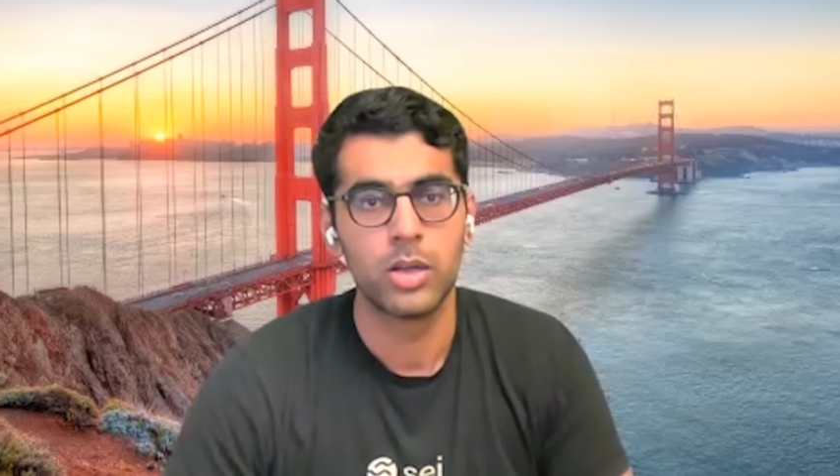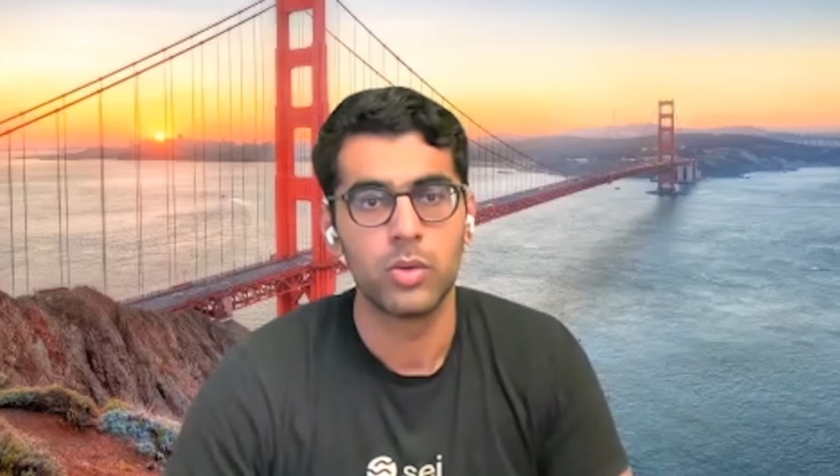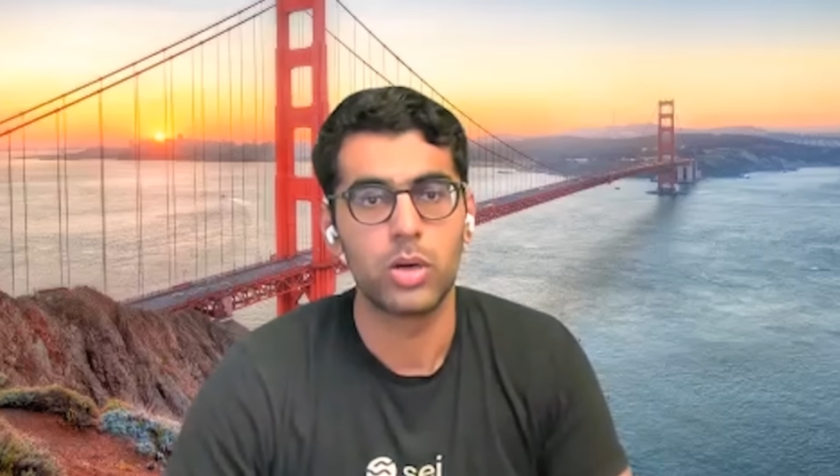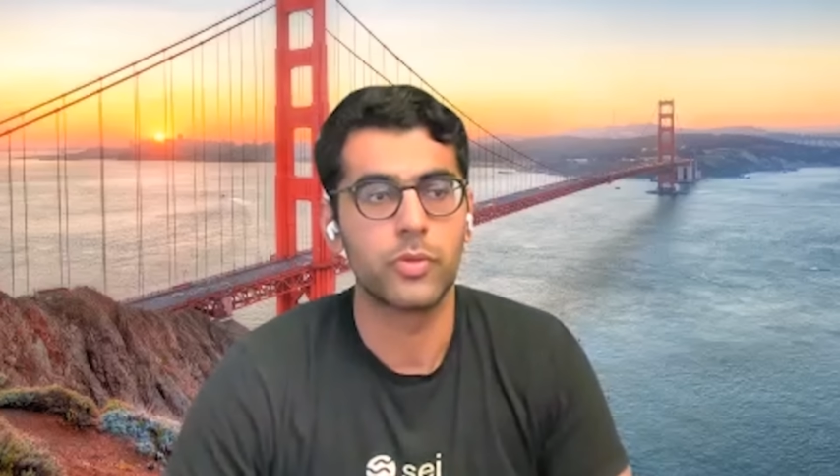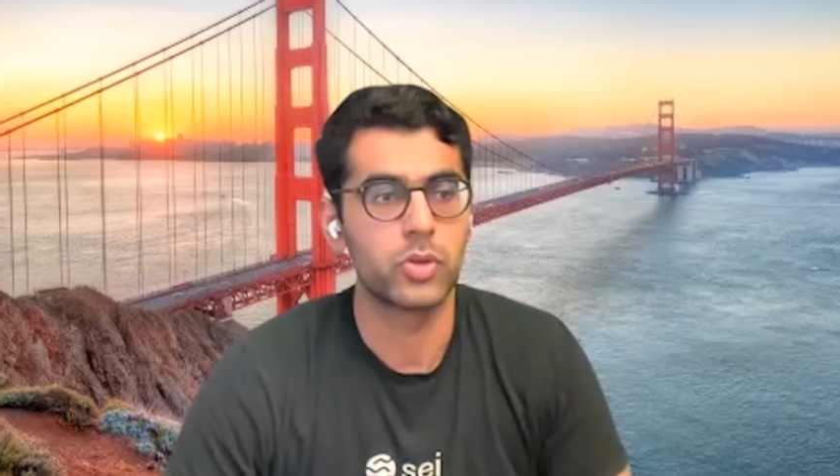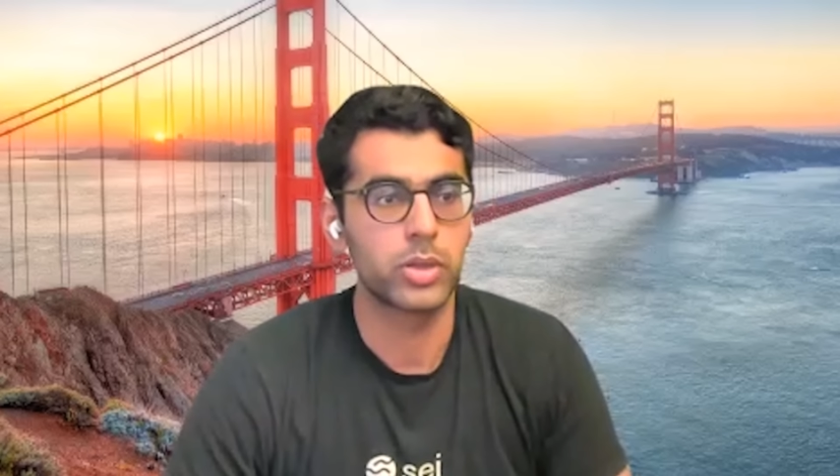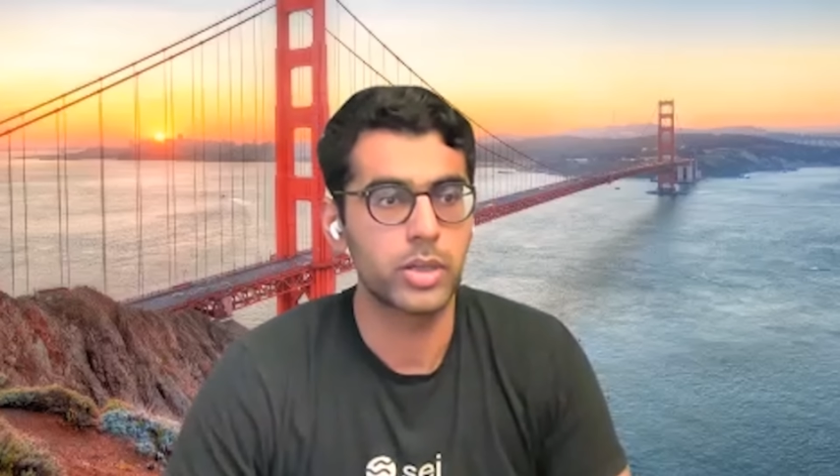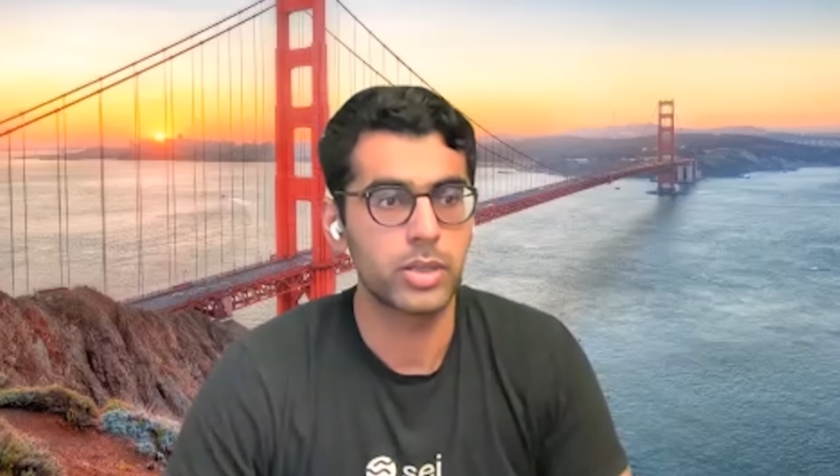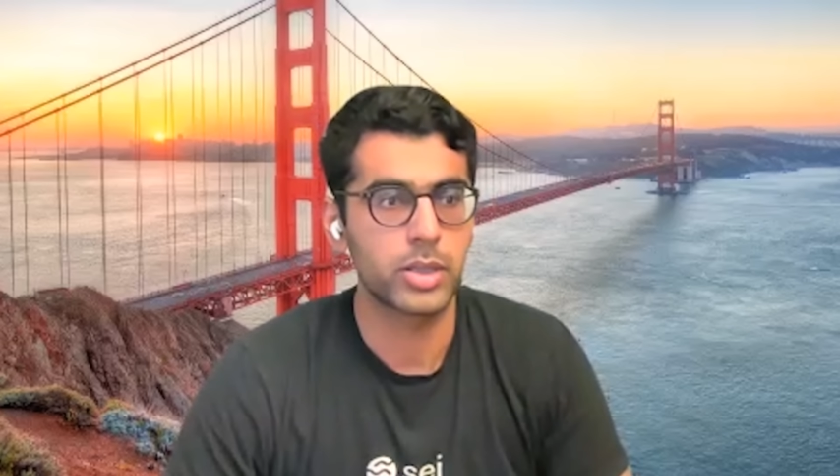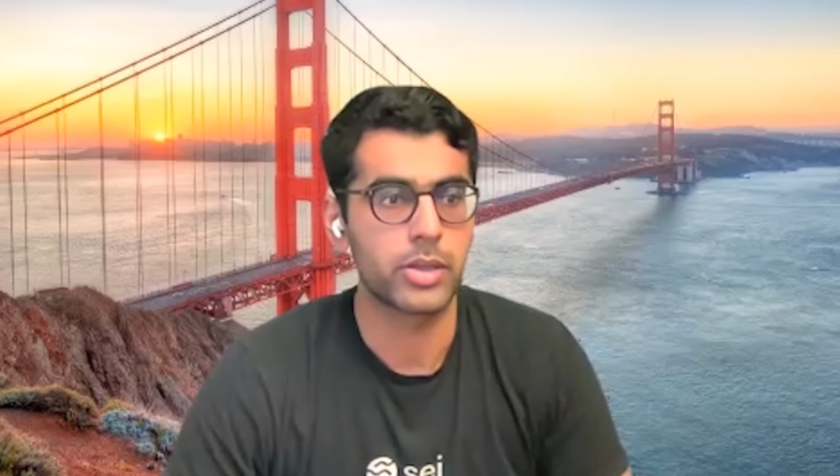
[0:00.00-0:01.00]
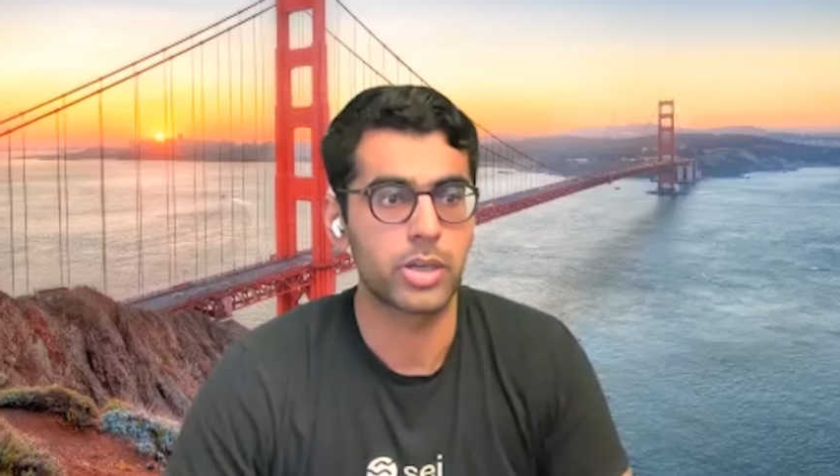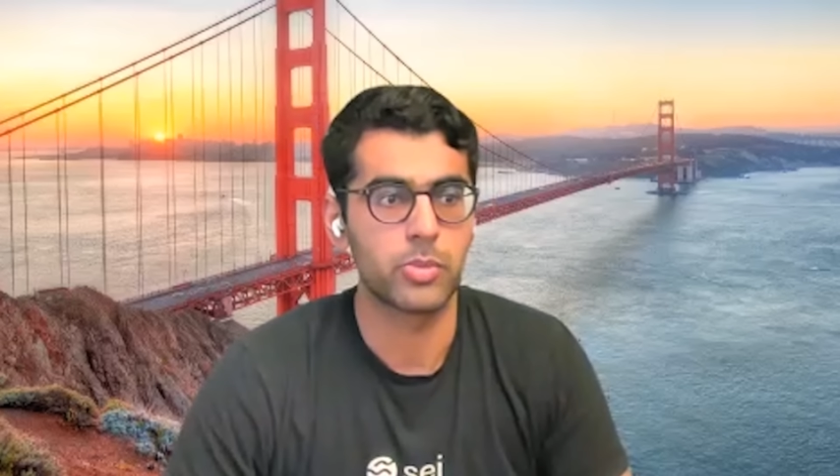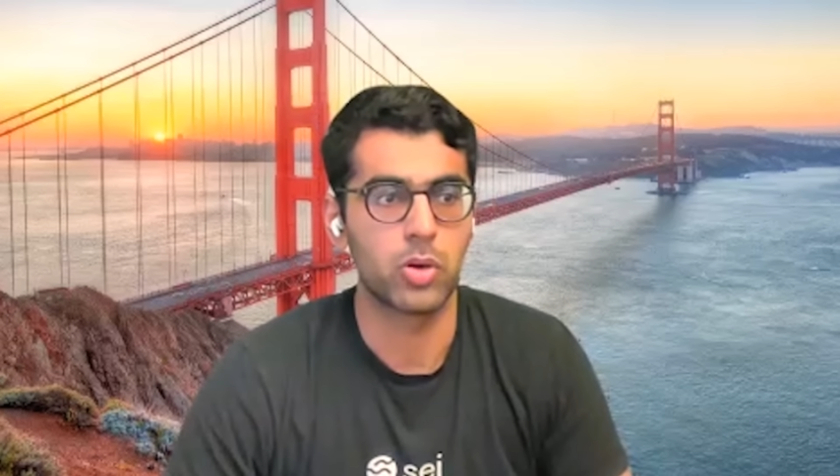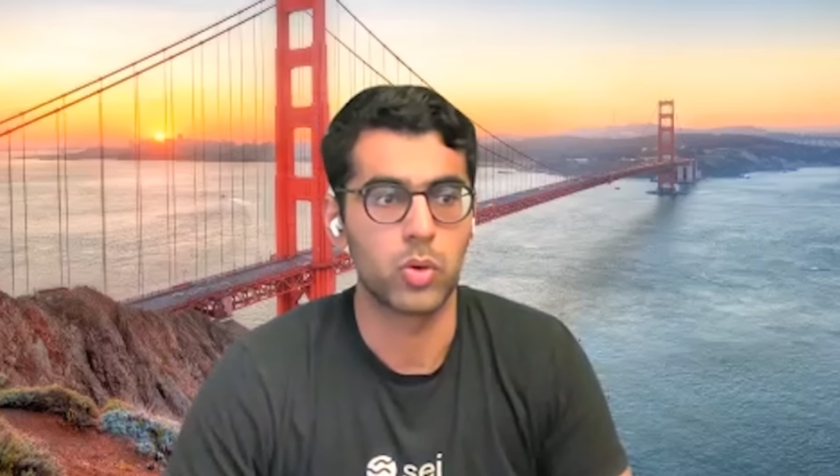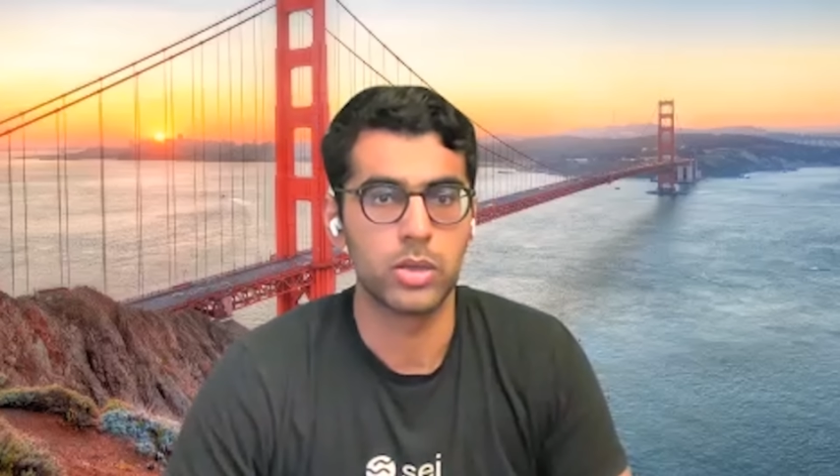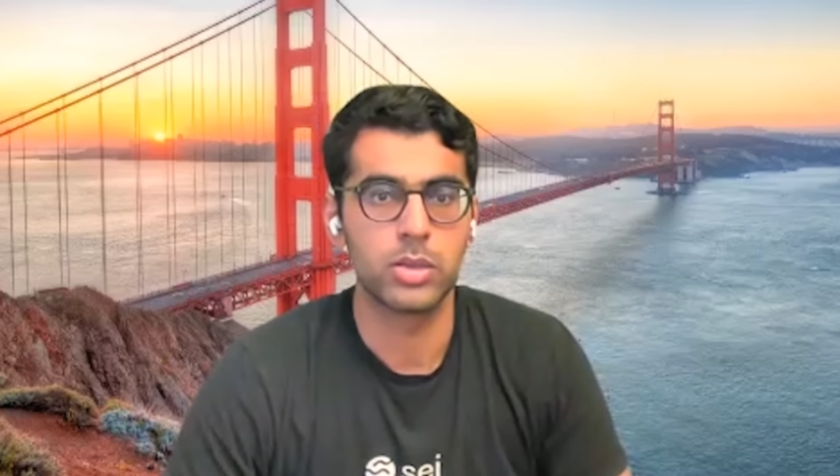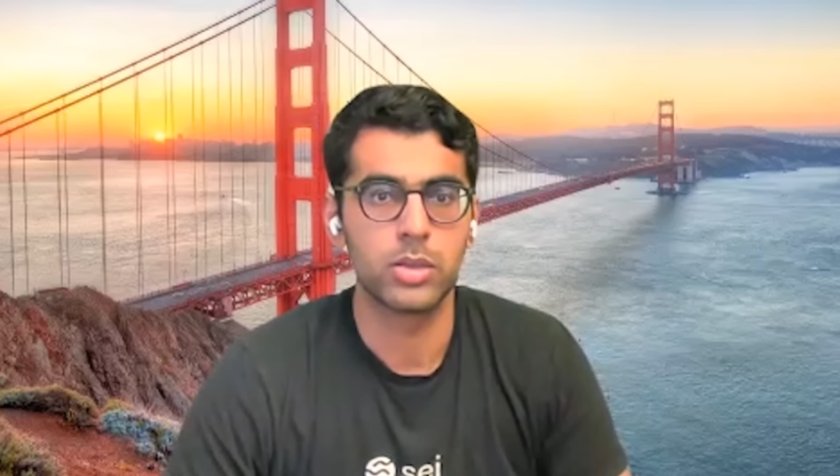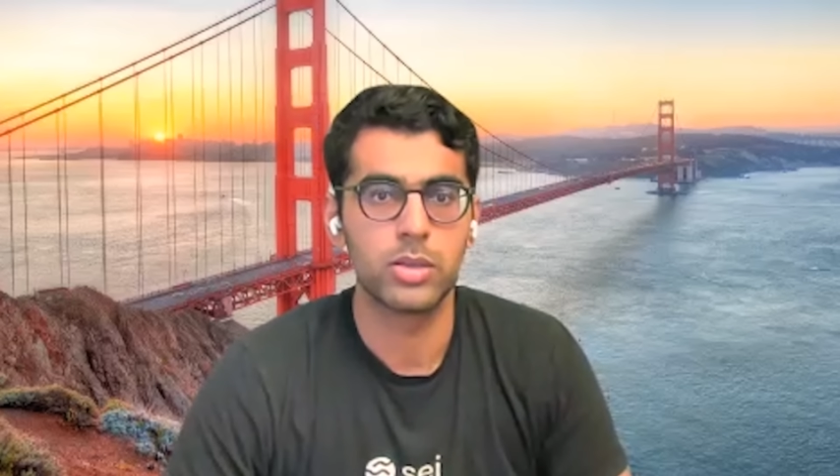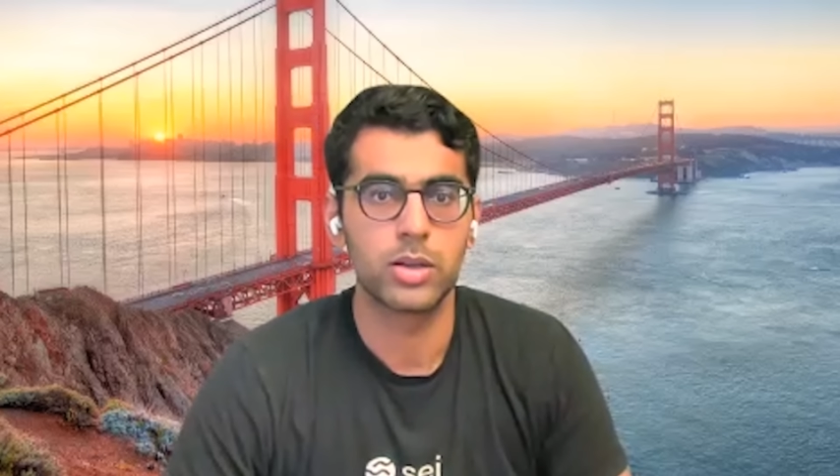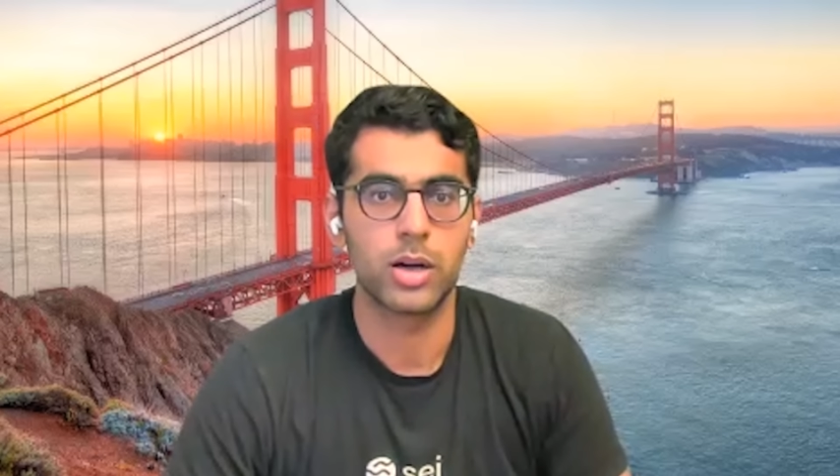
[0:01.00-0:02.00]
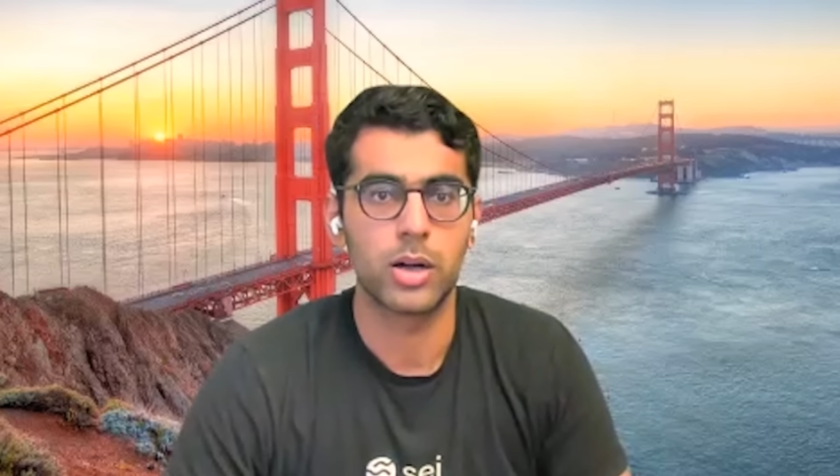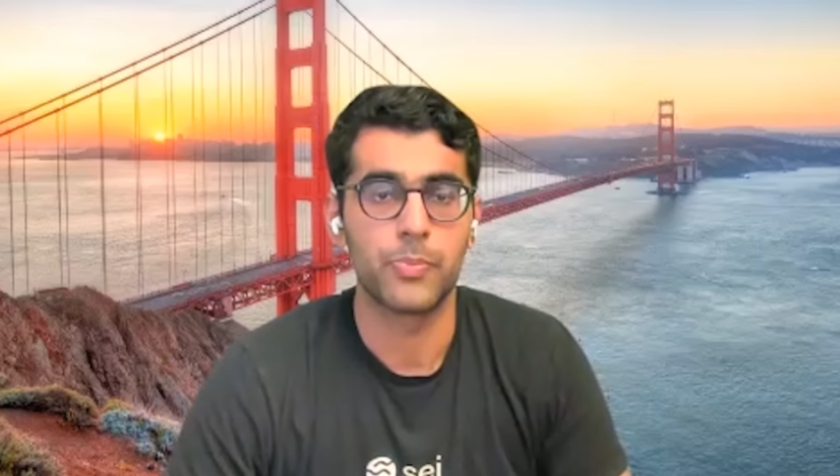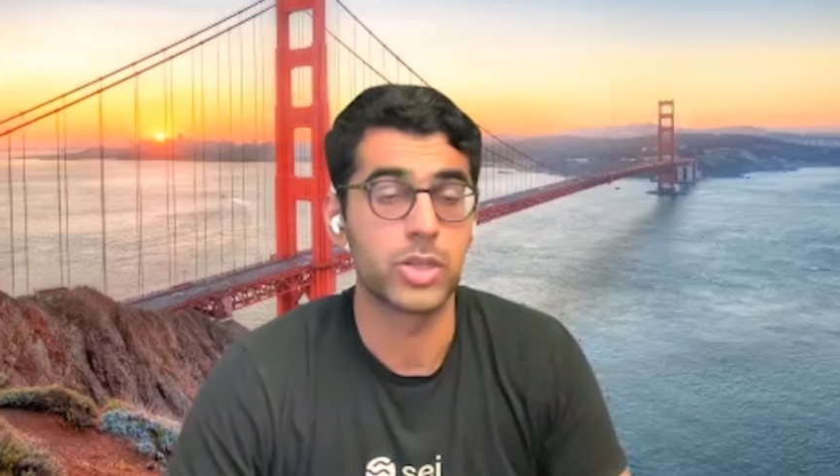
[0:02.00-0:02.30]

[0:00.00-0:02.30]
Well, if you look at Ethereum L1,